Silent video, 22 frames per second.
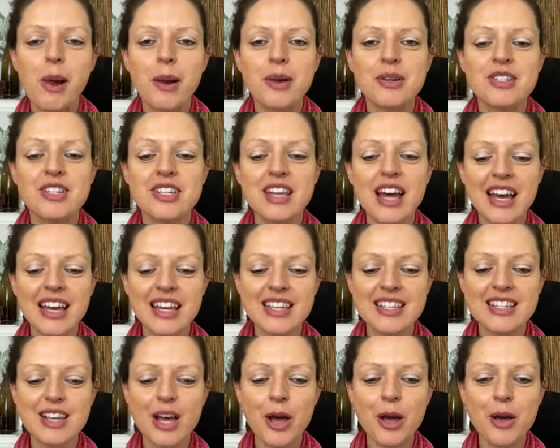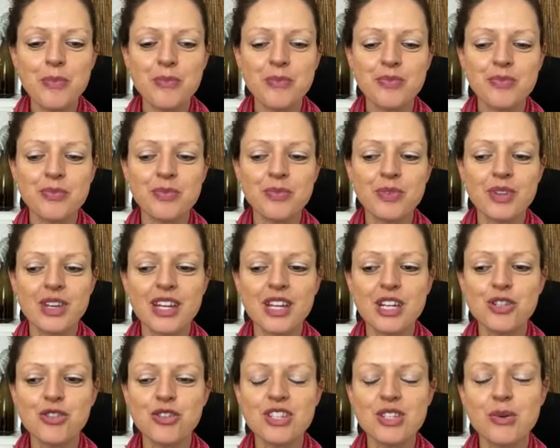Today's an
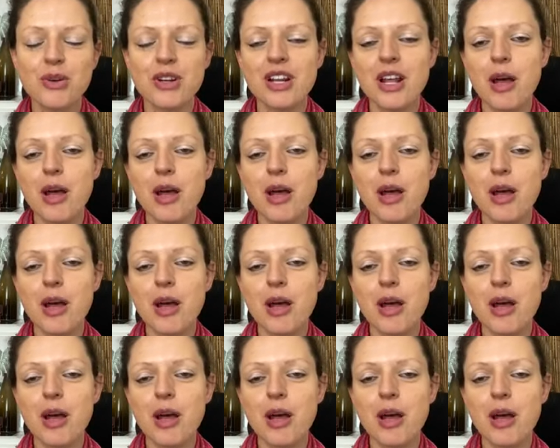interesting one.